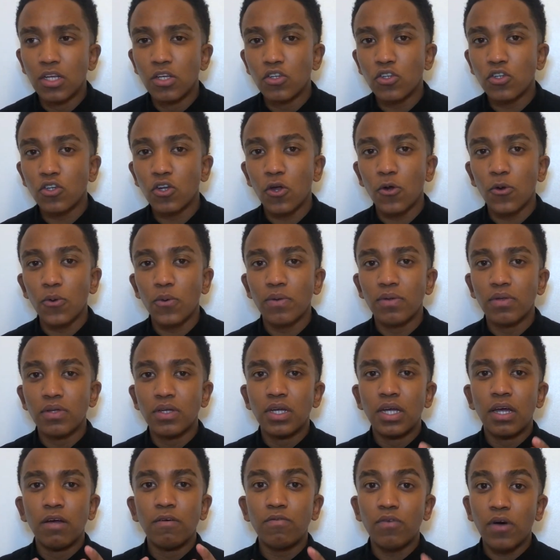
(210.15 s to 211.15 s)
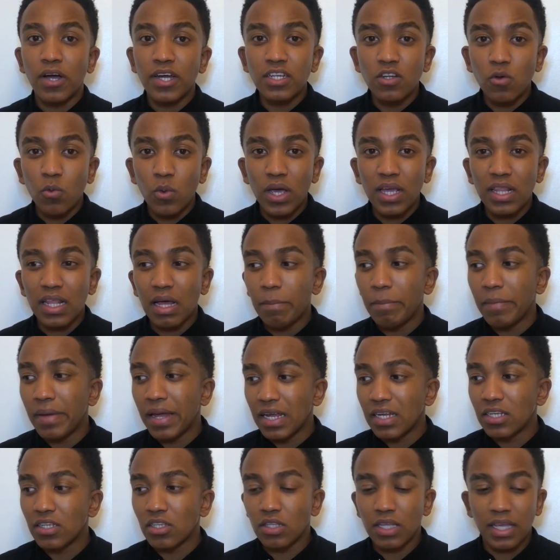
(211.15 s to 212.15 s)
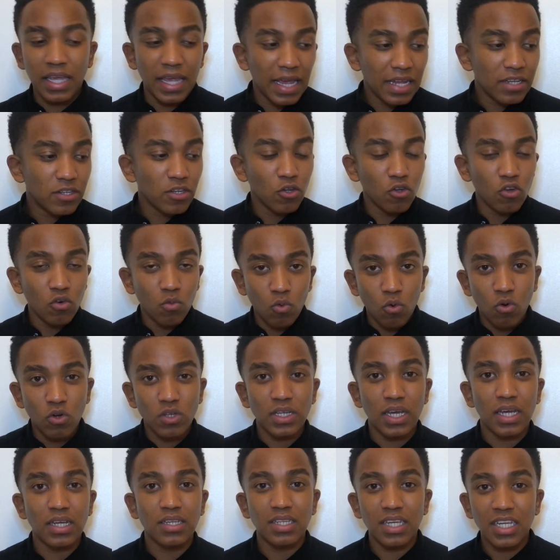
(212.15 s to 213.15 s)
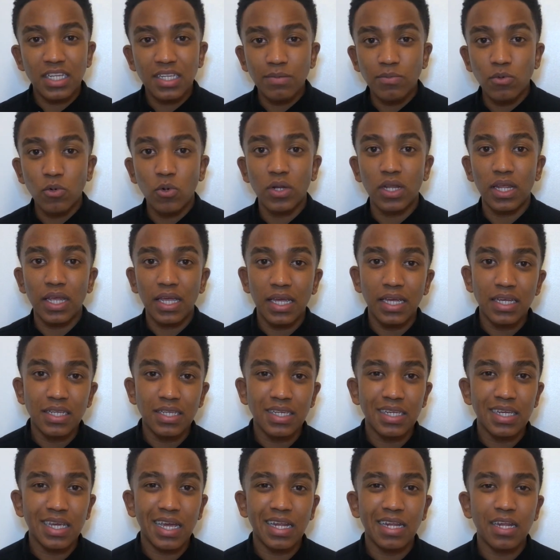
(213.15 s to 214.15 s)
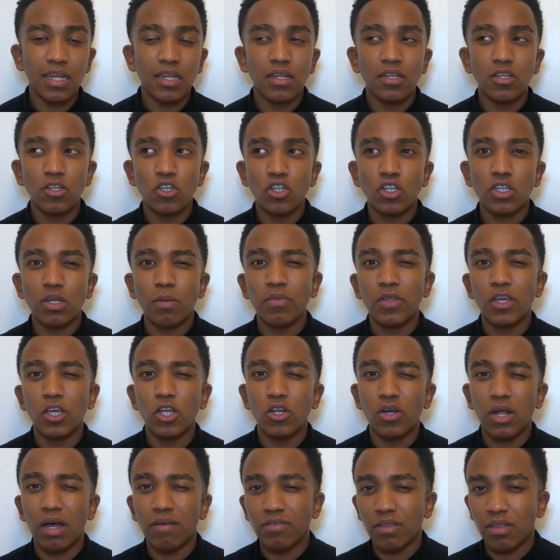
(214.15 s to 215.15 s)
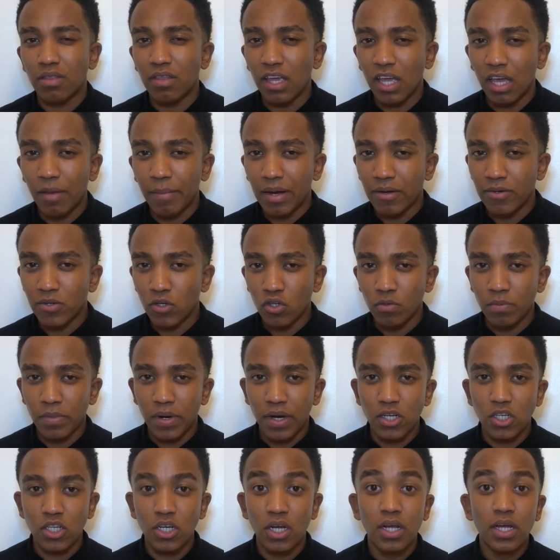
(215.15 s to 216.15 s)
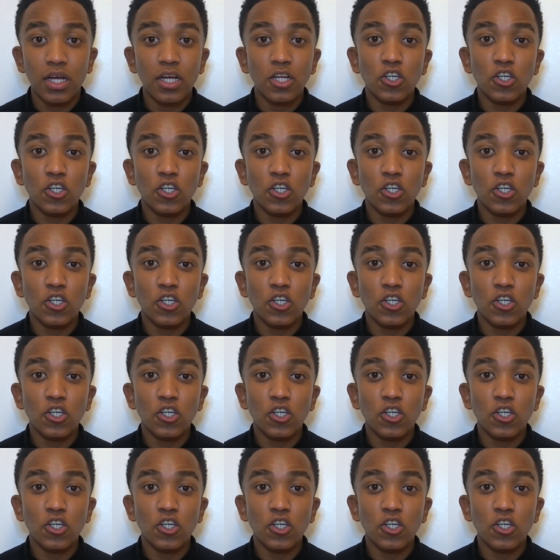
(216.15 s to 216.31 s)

So find a way that makes getting your water accessible and easy, and it's something you don't have to think about too much.